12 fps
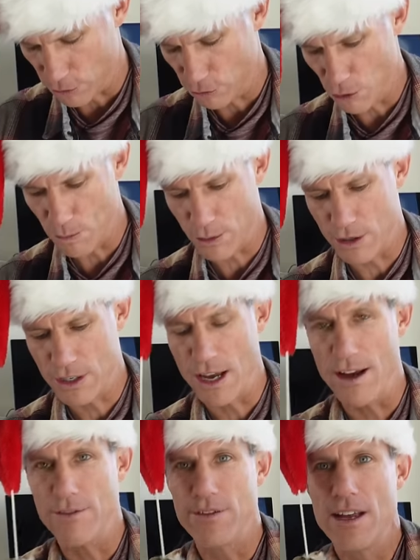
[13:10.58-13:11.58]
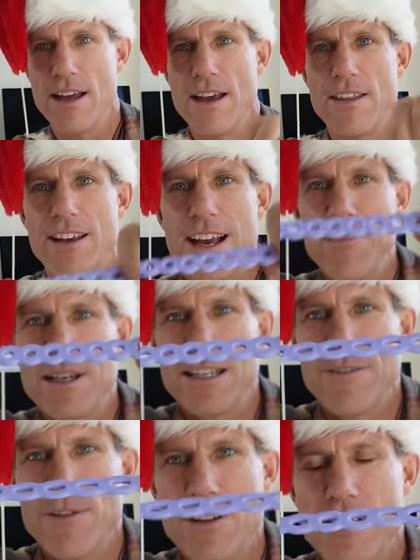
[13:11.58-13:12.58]
super tough. They come in
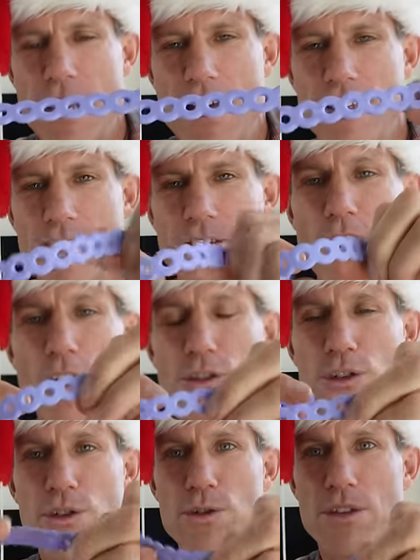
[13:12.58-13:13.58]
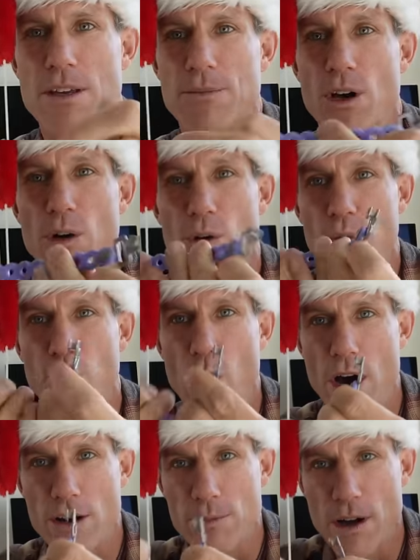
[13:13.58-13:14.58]
different sizes. I've also used them to hold
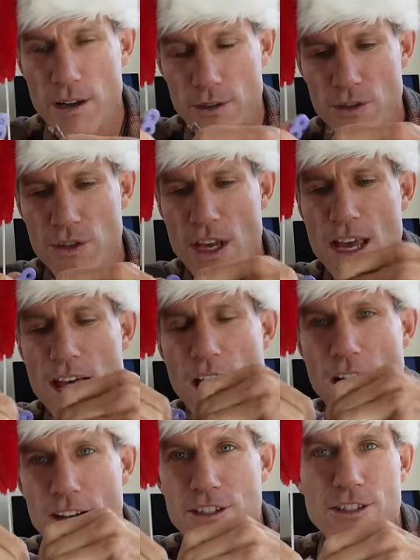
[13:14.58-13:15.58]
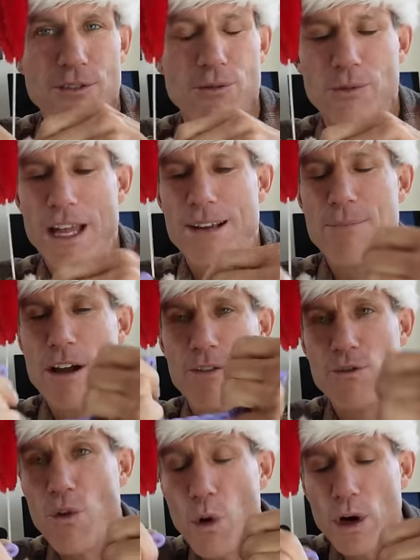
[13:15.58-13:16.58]
water bottles onto like my
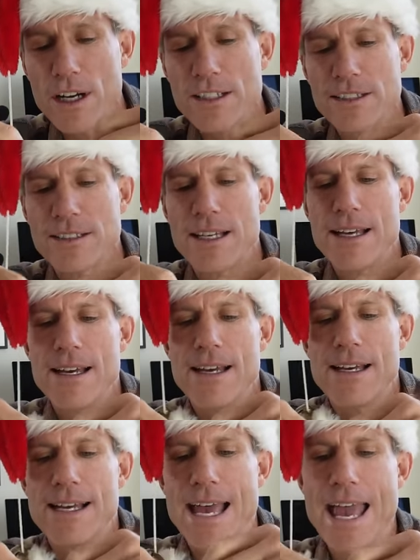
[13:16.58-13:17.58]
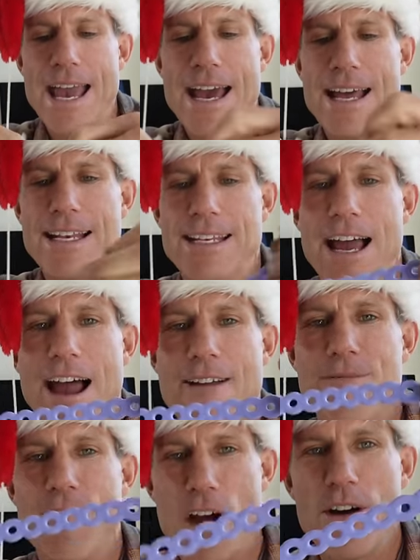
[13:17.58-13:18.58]
forks. And
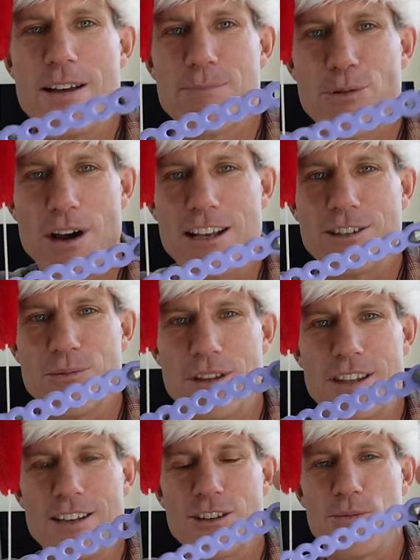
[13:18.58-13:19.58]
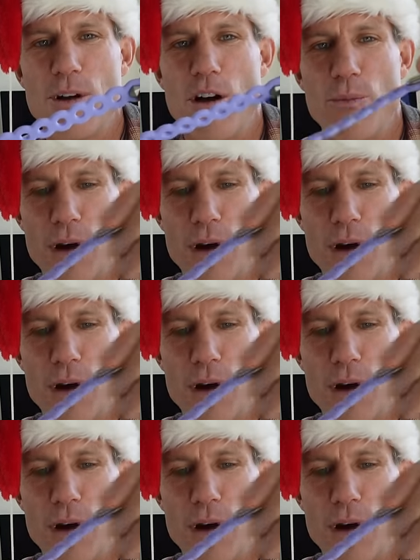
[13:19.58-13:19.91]
I'm very impressed with this small